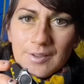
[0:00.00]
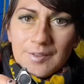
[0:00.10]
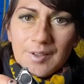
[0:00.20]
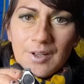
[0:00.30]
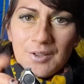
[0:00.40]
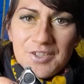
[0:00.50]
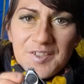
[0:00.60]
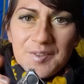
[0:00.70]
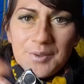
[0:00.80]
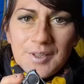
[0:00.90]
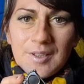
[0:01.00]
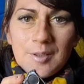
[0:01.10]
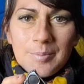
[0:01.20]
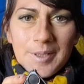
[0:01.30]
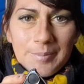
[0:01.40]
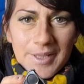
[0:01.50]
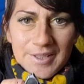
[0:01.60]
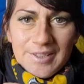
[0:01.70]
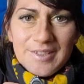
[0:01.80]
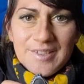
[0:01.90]
So I'll just talk a little bit
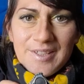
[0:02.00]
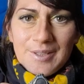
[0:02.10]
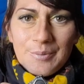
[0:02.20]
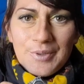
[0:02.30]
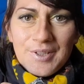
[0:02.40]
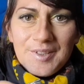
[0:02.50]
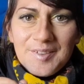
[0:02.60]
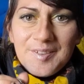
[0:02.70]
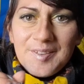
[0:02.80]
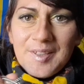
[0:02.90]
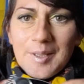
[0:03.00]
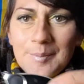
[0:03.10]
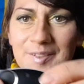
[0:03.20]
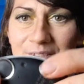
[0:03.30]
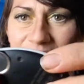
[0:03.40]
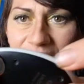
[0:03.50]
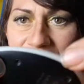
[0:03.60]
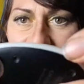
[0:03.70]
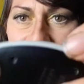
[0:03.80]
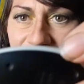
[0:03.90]
about it, how it works. So to
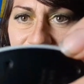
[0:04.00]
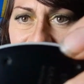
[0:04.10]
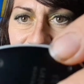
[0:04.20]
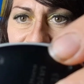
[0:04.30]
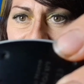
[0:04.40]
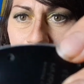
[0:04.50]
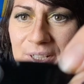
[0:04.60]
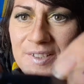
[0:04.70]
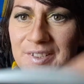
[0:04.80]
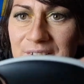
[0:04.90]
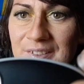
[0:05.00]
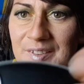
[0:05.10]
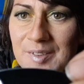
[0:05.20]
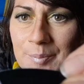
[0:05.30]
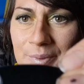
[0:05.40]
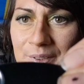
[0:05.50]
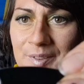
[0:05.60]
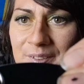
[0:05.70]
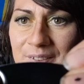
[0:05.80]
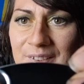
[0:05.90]
activate it, you can see buttons on
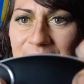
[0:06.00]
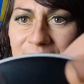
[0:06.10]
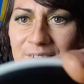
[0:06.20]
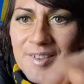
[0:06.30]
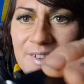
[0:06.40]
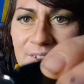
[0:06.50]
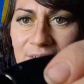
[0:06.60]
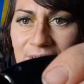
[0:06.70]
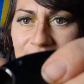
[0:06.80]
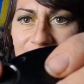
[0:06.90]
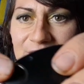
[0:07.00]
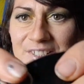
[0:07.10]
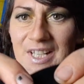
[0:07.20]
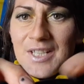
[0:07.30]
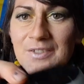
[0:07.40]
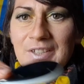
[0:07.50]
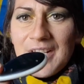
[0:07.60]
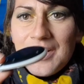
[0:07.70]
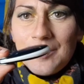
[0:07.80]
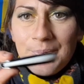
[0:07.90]
both sides there. Now to
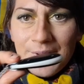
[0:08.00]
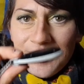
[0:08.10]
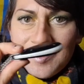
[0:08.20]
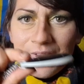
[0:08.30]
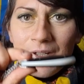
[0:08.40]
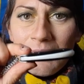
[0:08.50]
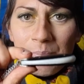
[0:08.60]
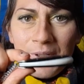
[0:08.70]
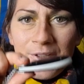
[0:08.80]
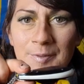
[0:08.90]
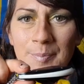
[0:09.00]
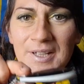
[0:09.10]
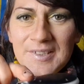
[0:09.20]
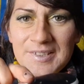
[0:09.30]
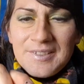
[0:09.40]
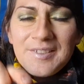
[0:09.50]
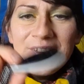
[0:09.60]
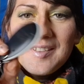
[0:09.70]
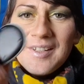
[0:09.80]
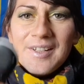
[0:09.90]
activate it, you press and hold both
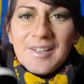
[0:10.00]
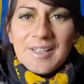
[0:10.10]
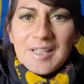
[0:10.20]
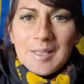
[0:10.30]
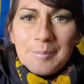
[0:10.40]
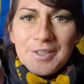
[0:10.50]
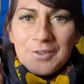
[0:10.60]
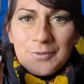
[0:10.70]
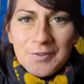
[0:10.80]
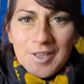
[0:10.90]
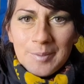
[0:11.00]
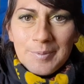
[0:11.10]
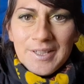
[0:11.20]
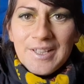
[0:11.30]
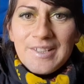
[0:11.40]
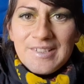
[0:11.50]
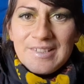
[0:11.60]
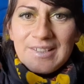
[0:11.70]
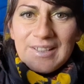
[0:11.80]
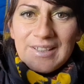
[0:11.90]
buttons. It'll vibrate
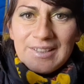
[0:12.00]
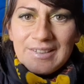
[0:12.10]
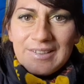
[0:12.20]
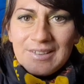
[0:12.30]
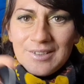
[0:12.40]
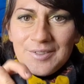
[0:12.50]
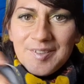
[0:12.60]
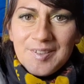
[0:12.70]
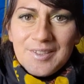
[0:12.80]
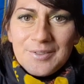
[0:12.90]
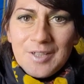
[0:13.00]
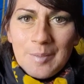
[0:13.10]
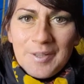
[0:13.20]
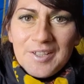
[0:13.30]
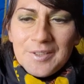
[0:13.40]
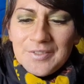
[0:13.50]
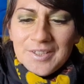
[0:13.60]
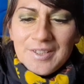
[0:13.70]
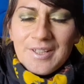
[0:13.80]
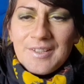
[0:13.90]
and a little sound will come out of
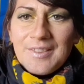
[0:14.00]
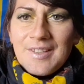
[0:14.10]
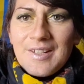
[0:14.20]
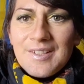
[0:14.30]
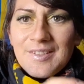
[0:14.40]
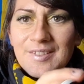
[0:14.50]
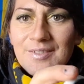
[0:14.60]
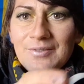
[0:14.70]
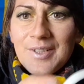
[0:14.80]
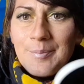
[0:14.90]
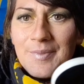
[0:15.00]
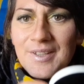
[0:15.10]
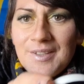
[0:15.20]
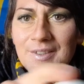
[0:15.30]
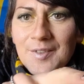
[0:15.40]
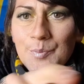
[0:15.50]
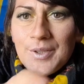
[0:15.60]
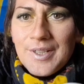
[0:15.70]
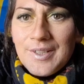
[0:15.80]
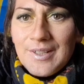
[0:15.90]
it, and that rim there that's
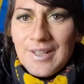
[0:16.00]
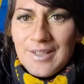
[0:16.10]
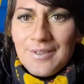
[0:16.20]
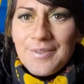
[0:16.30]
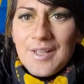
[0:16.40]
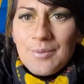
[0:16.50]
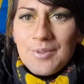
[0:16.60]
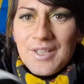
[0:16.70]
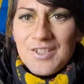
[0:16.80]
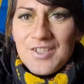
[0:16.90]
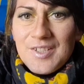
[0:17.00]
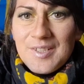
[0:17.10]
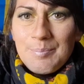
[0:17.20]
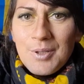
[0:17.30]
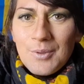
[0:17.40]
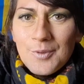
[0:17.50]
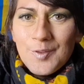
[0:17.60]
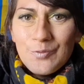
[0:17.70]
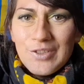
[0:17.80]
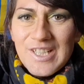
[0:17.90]
white now, that will actually
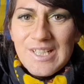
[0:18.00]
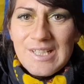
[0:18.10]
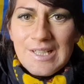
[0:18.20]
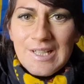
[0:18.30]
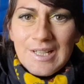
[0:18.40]
pulse red.